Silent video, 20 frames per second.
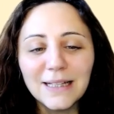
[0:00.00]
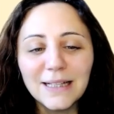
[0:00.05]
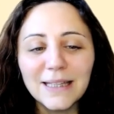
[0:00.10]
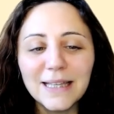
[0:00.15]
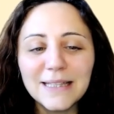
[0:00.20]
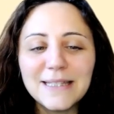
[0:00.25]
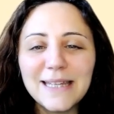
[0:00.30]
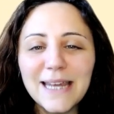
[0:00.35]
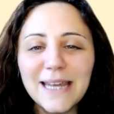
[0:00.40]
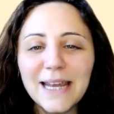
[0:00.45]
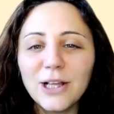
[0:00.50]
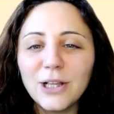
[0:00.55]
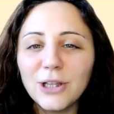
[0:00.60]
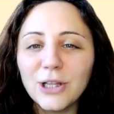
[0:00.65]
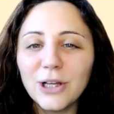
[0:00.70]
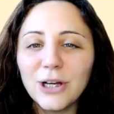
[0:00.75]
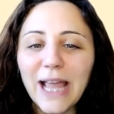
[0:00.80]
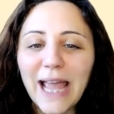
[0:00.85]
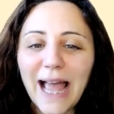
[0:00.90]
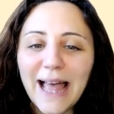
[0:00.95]
Let's take a
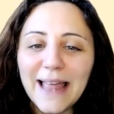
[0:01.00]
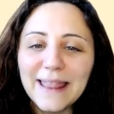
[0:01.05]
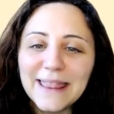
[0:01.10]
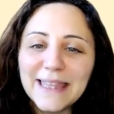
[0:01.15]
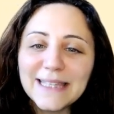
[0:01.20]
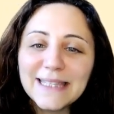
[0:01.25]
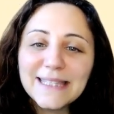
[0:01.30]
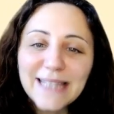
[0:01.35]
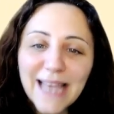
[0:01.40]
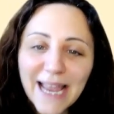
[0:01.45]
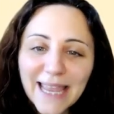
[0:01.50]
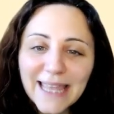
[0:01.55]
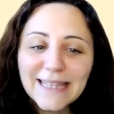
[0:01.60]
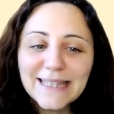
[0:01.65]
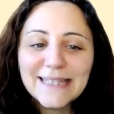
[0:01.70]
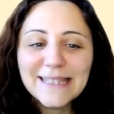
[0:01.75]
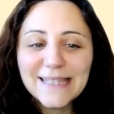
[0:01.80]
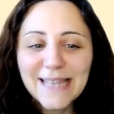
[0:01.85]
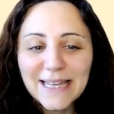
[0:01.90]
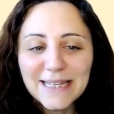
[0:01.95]
look at the
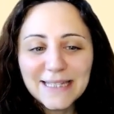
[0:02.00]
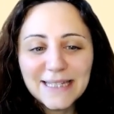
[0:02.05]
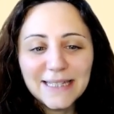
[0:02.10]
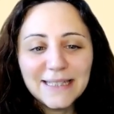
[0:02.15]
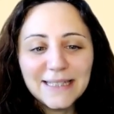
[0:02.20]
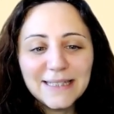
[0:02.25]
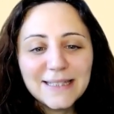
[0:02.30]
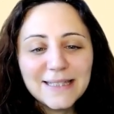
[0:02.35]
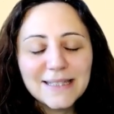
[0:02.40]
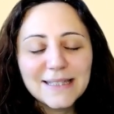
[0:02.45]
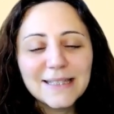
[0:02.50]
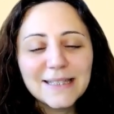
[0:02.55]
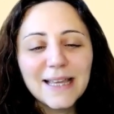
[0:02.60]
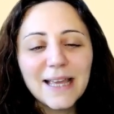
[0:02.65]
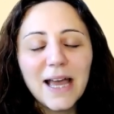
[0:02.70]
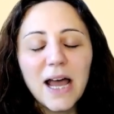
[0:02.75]
second sentence.